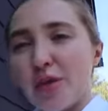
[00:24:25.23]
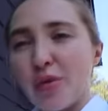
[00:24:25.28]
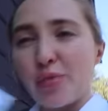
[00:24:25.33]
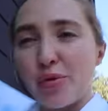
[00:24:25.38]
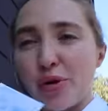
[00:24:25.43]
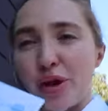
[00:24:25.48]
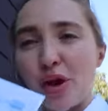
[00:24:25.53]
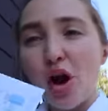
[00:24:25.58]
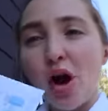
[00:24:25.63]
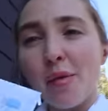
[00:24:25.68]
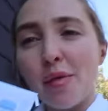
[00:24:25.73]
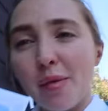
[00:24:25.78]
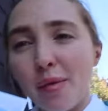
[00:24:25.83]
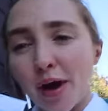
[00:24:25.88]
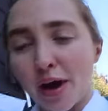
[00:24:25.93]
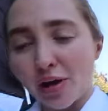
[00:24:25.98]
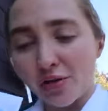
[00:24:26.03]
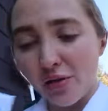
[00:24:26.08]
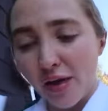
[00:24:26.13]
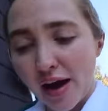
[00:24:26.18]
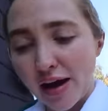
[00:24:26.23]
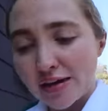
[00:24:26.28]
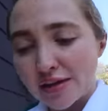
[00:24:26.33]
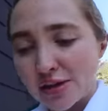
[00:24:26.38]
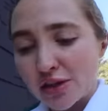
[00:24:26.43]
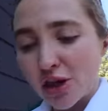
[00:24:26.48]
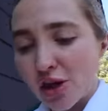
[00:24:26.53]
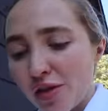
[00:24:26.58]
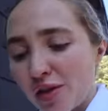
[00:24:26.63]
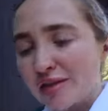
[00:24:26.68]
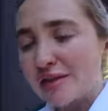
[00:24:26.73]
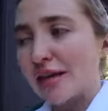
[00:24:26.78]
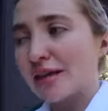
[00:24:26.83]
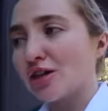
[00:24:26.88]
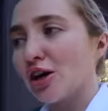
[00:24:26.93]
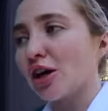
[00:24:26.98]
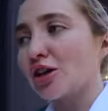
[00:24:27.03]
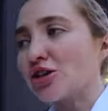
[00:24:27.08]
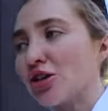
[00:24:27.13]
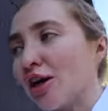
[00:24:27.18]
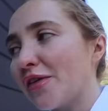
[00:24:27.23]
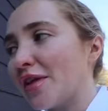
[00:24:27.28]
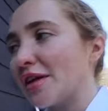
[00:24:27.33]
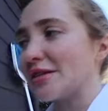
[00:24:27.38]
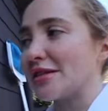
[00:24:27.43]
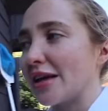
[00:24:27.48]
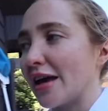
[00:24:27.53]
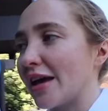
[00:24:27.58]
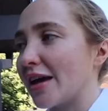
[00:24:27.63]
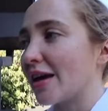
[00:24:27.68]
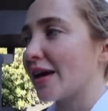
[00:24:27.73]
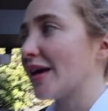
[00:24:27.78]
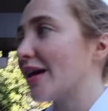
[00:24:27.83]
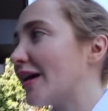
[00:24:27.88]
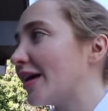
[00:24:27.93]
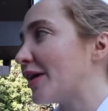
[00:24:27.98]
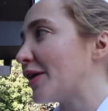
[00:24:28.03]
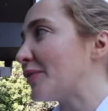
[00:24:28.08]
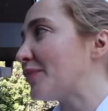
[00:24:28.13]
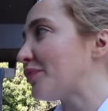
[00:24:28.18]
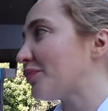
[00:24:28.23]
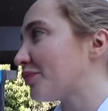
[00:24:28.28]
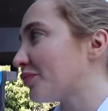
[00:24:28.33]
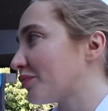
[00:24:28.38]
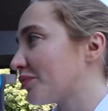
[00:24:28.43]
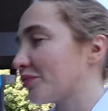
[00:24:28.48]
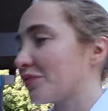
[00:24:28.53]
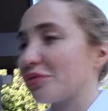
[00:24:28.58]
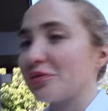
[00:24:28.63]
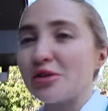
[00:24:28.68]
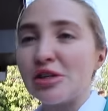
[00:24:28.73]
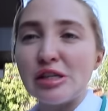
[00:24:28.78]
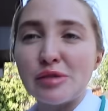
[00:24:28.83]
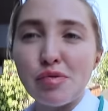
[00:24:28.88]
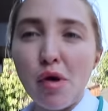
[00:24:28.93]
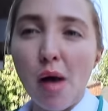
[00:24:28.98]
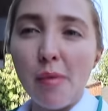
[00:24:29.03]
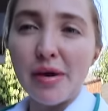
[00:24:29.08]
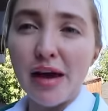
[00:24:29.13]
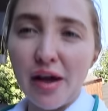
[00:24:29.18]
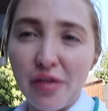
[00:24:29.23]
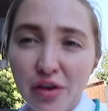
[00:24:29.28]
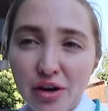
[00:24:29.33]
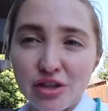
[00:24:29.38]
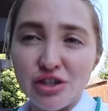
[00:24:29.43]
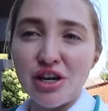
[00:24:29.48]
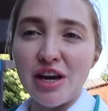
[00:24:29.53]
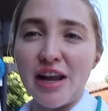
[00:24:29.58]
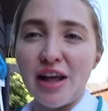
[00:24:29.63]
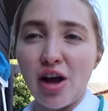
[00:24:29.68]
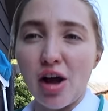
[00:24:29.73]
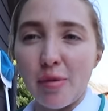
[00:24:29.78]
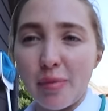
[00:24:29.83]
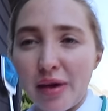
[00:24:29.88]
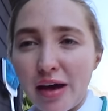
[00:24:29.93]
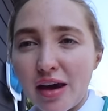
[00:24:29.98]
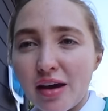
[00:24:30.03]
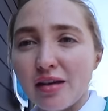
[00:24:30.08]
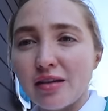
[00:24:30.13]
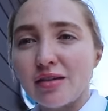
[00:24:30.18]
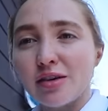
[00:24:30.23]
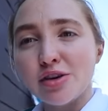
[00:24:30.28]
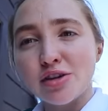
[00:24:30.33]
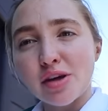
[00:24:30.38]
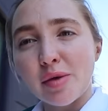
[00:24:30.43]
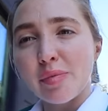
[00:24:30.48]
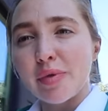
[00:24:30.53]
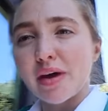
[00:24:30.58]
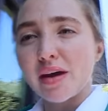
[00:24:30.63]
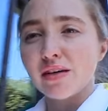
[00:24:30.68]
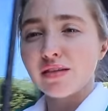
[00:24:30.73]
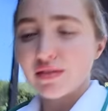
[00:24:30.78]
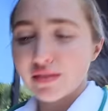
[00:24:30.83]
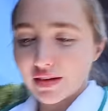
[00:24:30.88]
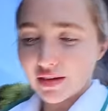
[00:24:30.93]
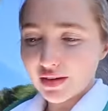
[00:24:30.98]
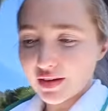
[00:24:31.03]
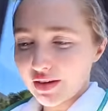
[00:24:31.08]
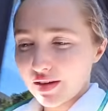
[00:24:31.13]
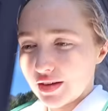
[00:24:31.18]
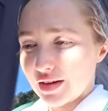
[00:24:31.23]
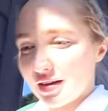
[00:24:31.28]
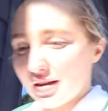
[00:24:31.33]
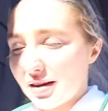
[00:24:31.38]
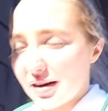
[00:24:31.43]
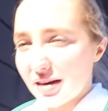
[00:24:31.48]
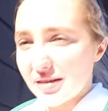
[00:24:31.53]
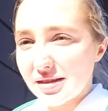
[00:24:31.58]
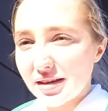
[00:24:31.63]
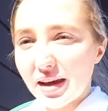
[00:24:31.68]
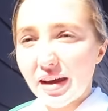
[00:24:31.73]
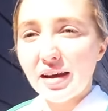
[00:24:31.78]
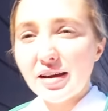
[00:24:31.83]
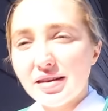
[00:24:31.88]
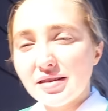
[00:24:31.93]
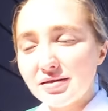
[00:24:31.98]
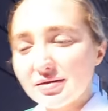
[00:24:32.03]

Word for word: bring home the butterflies. You know the TikTok trend that's like, she's probably out there cheating on me or something? And it's like,